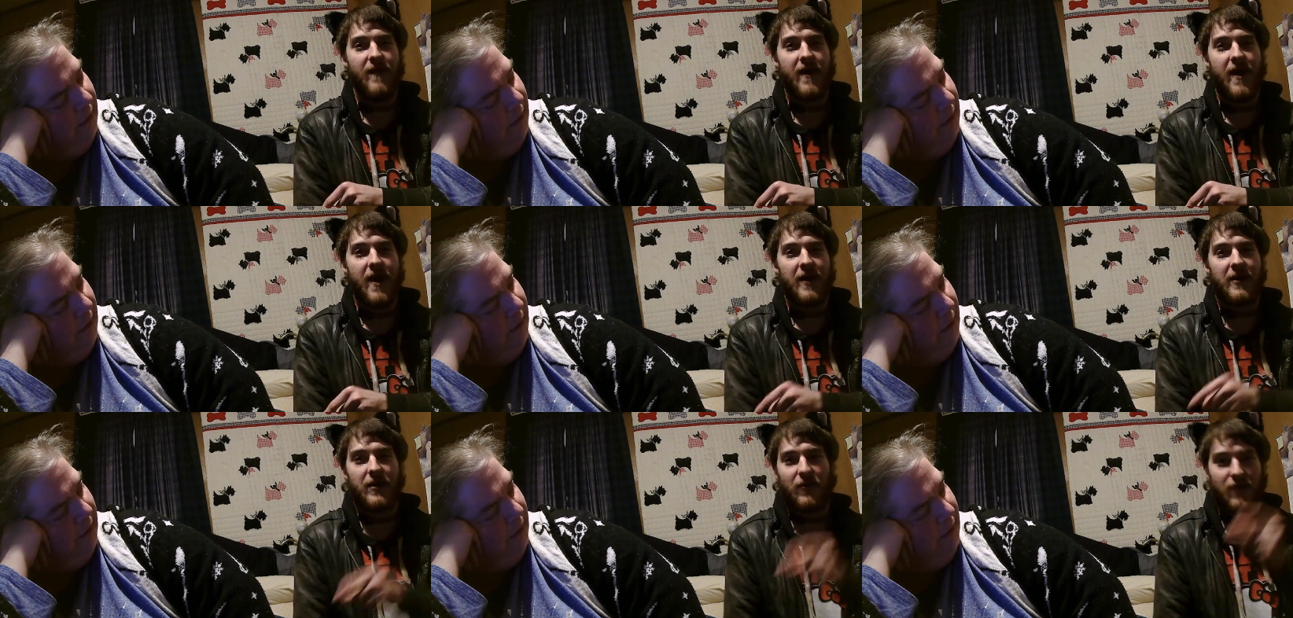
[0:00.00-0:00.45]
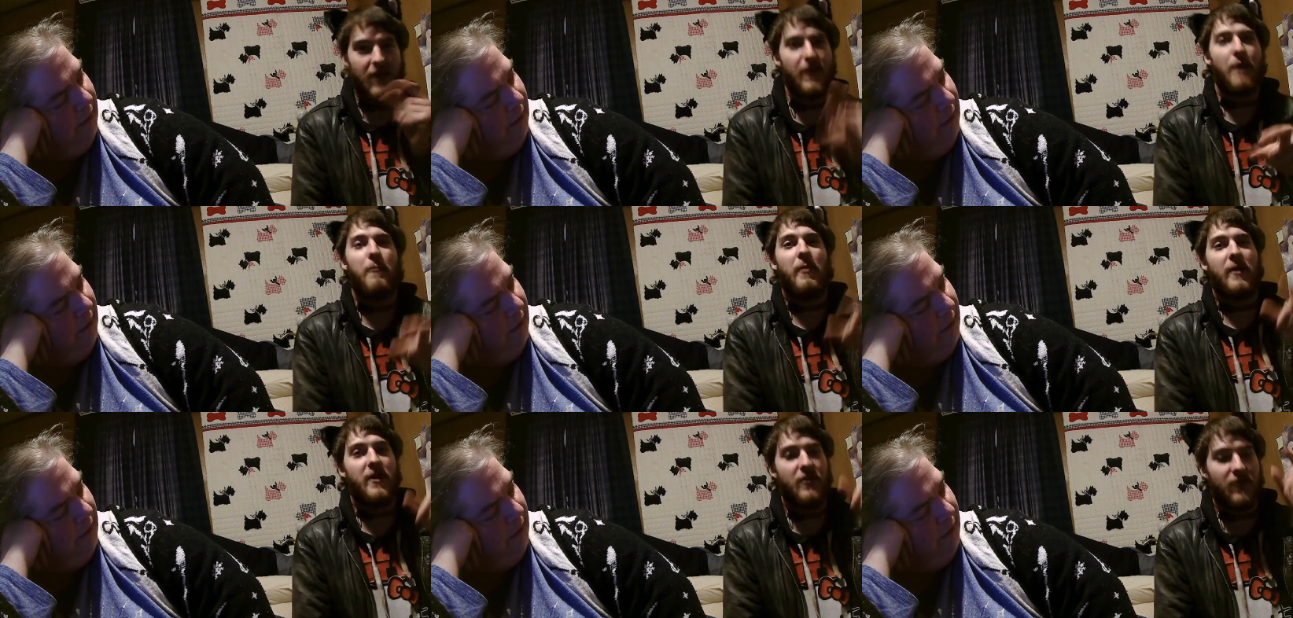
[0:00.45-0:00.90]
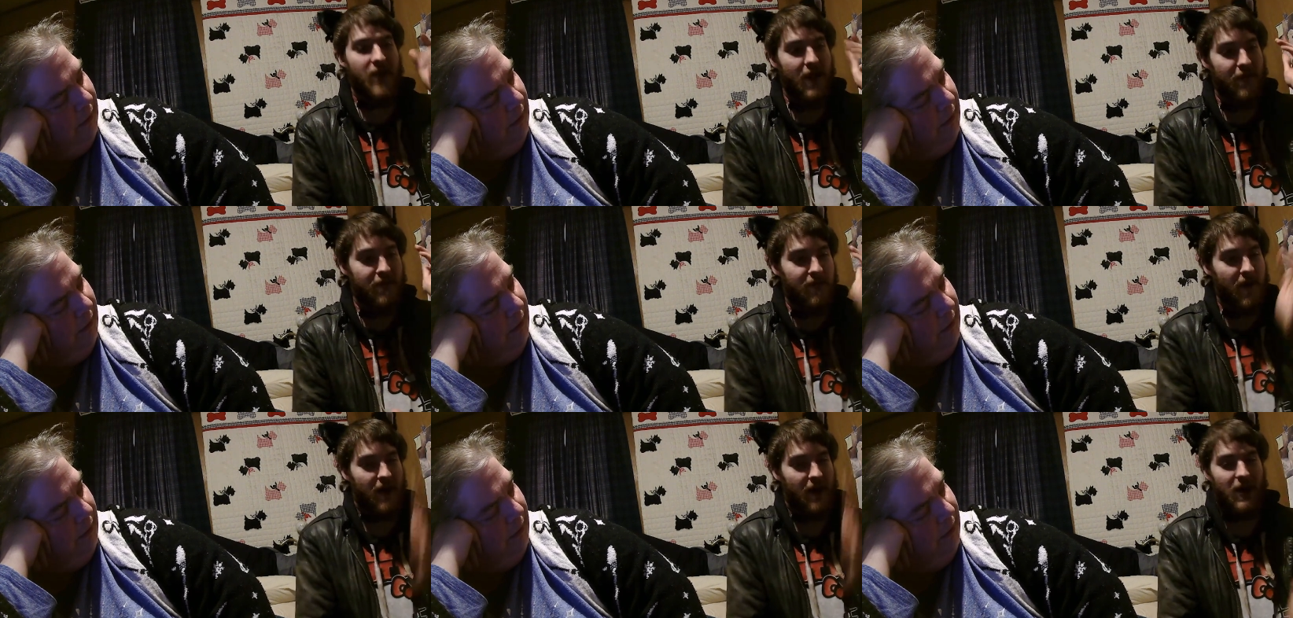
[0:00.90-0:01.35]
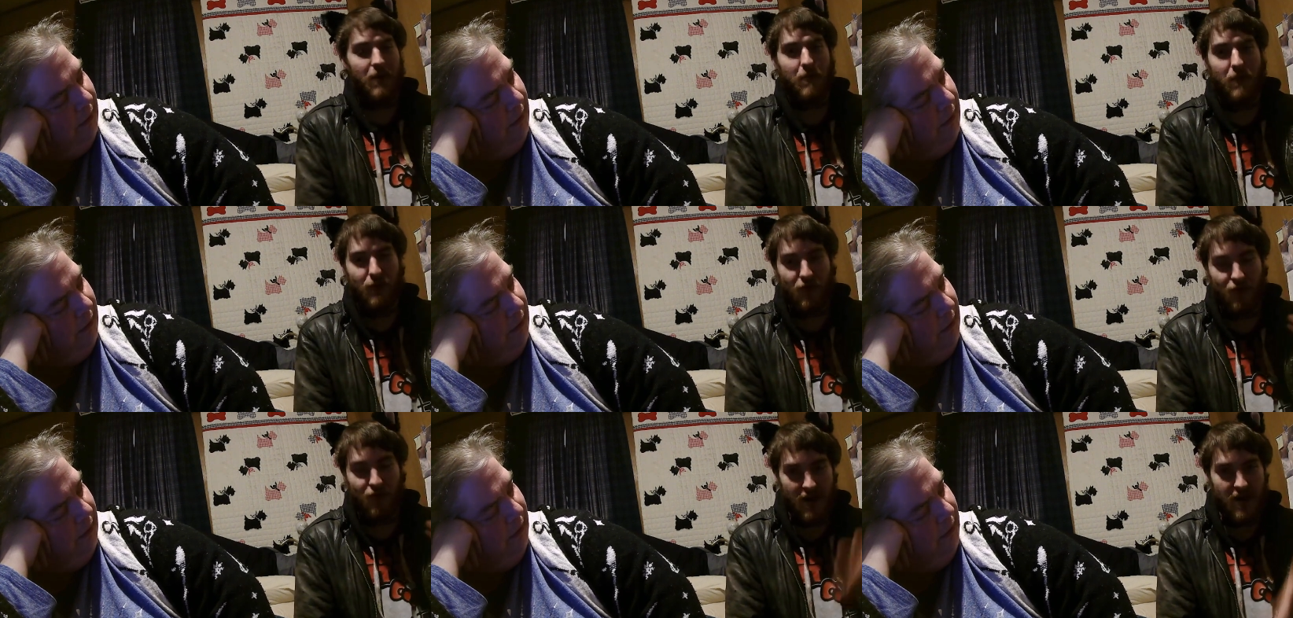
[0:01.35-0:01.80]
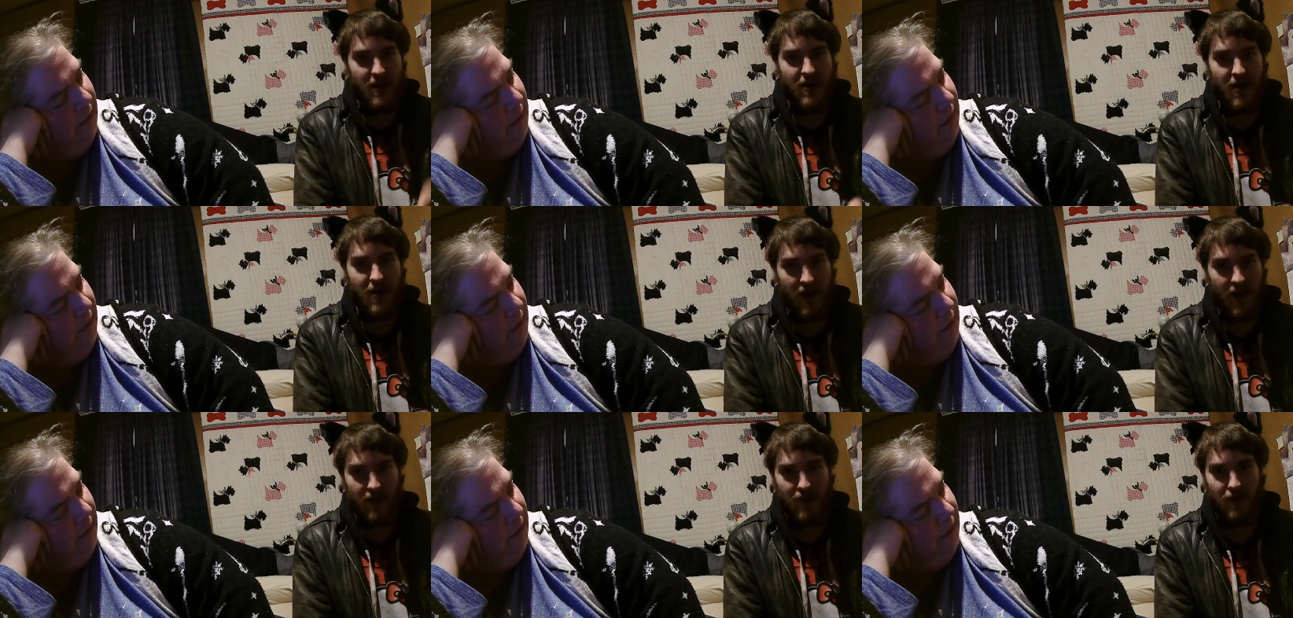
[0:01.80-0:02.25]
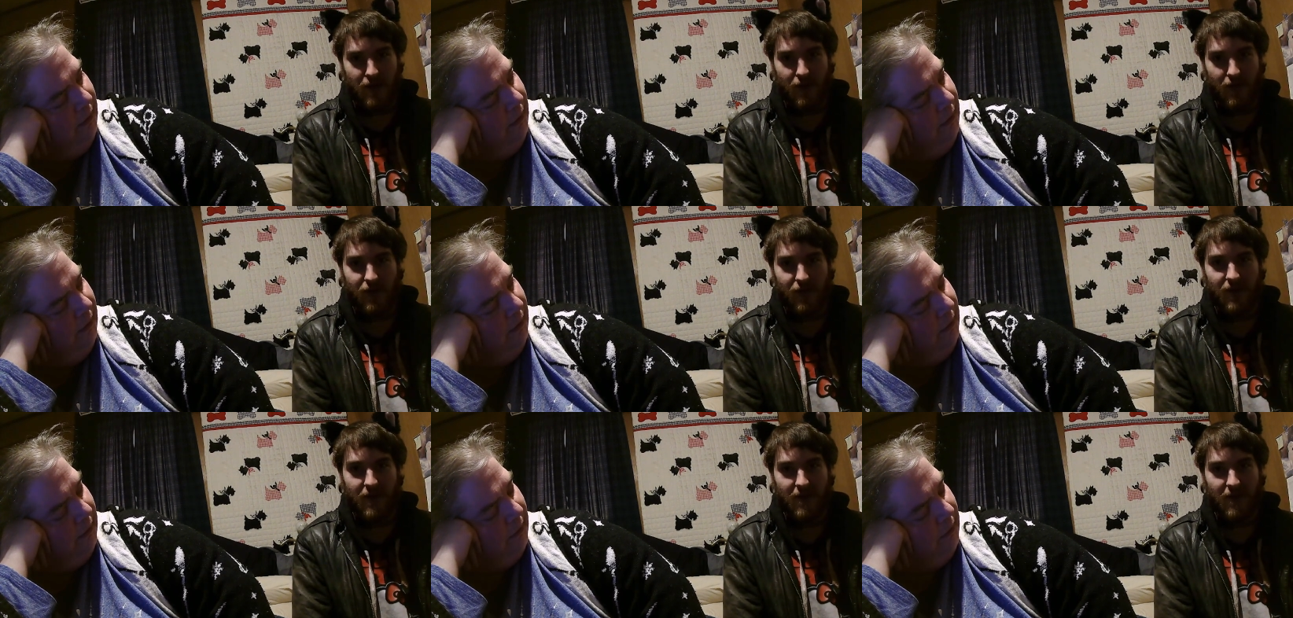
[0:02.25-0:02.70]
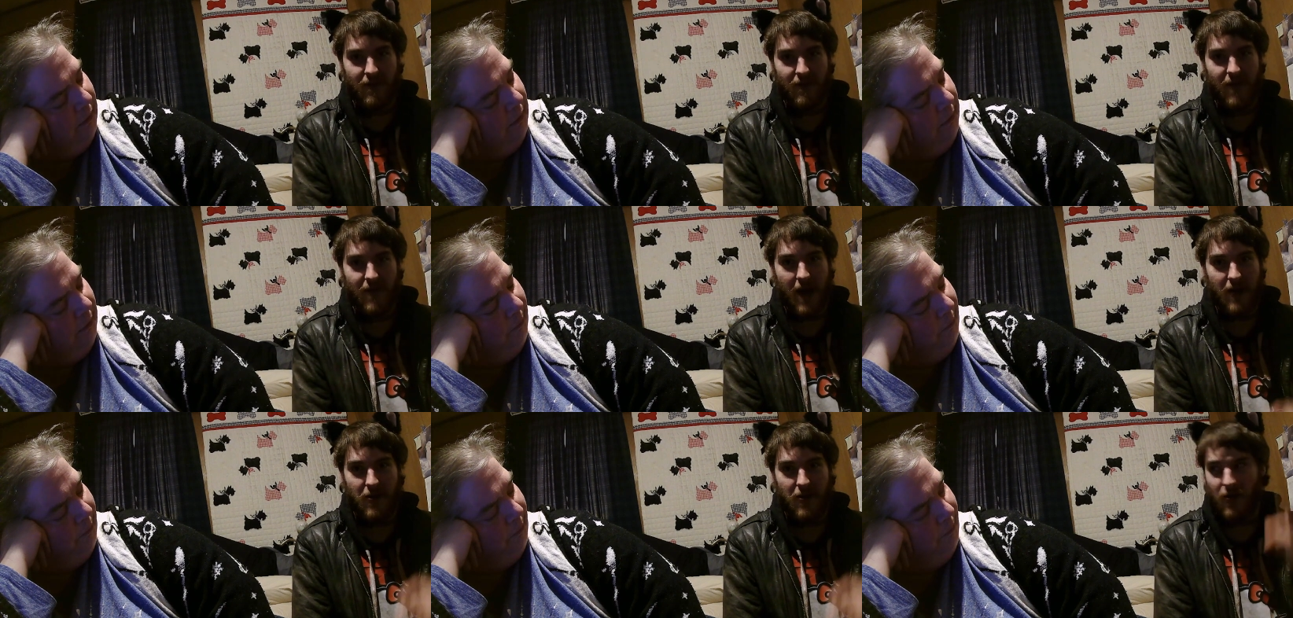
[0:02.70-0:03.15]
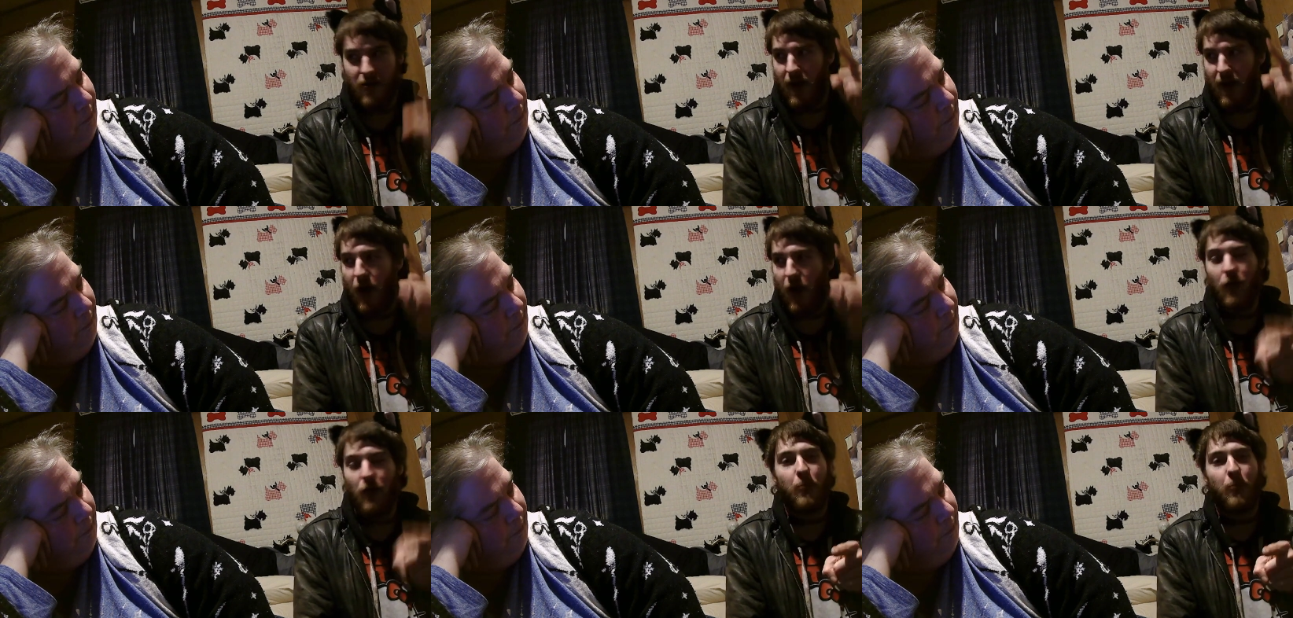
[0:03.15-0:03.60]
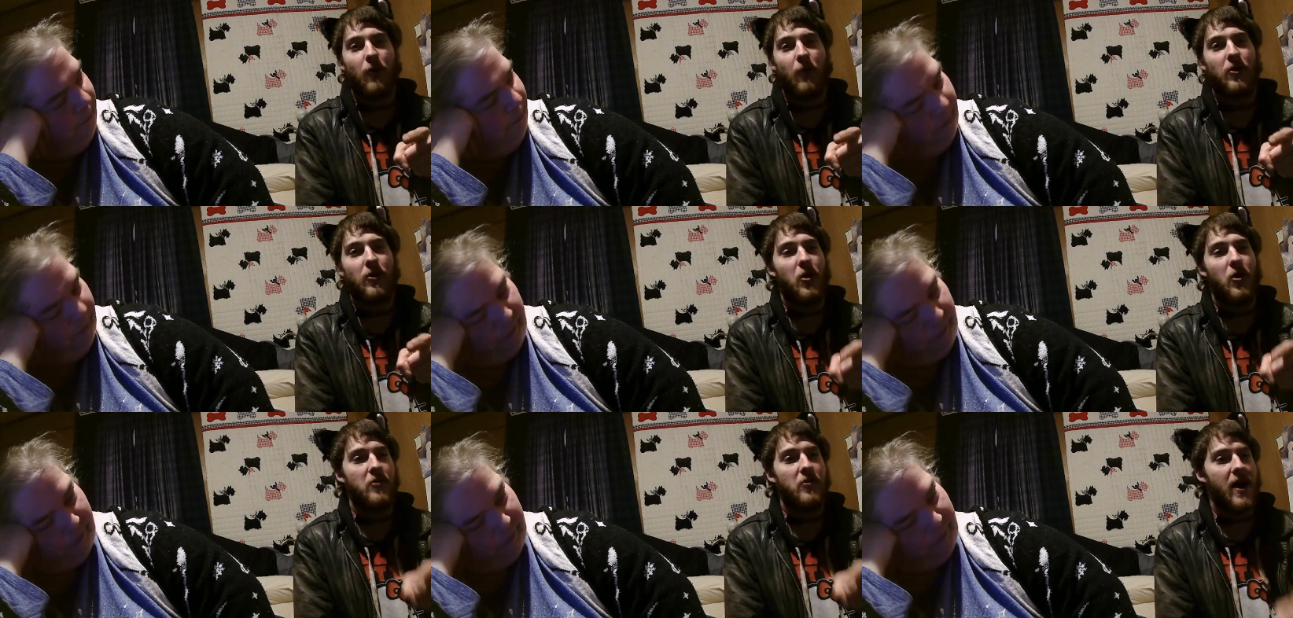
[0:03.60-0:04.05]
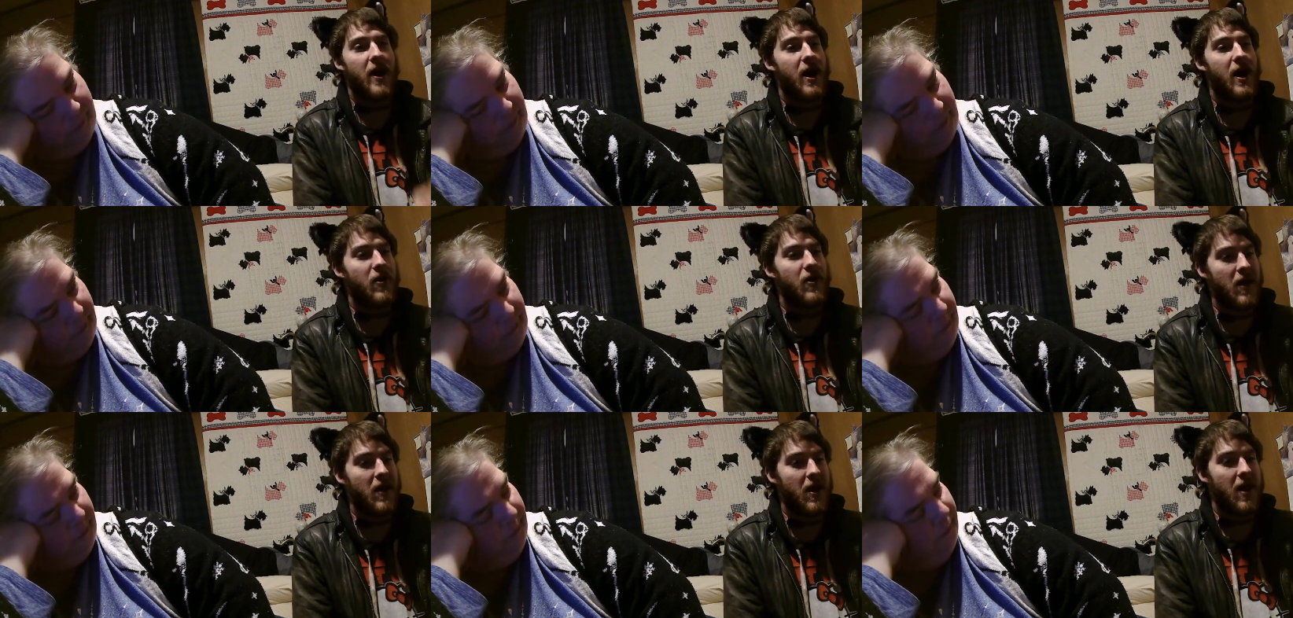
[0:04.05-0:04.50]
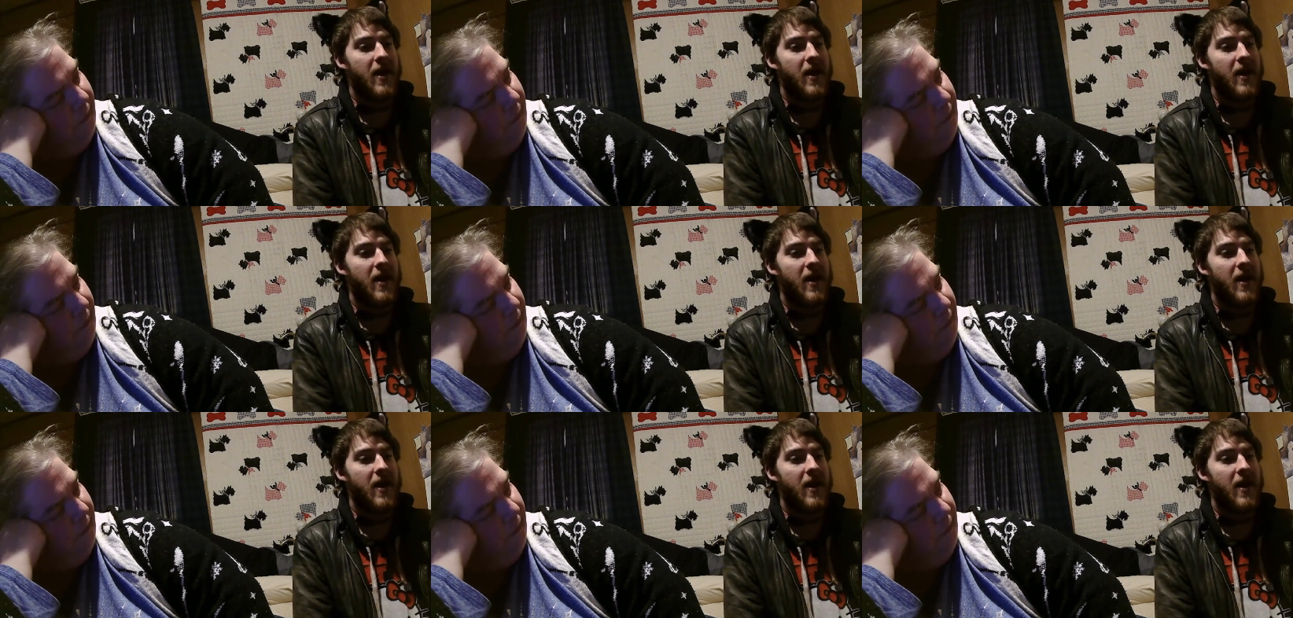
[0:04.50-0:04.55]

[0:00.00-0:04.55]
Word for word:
Speaker 1: because everybody's got fucking machine guns. And your health will go down